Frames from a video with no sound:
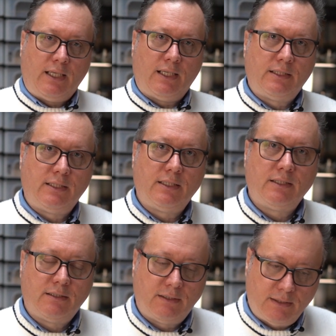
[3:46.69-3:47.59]
and
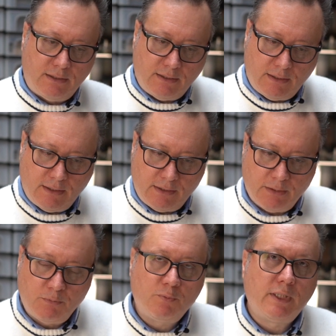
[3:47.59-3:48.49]

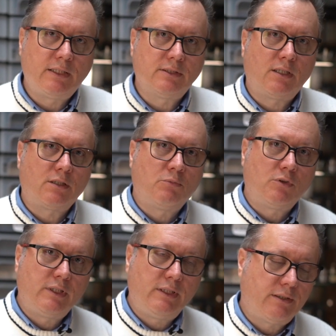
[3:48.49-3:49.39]
the movement is a lot
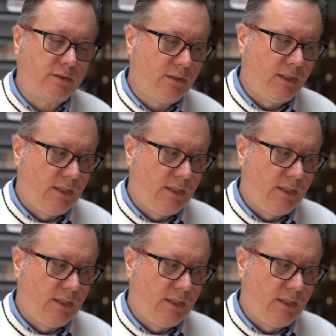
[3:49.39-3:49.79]
more linear.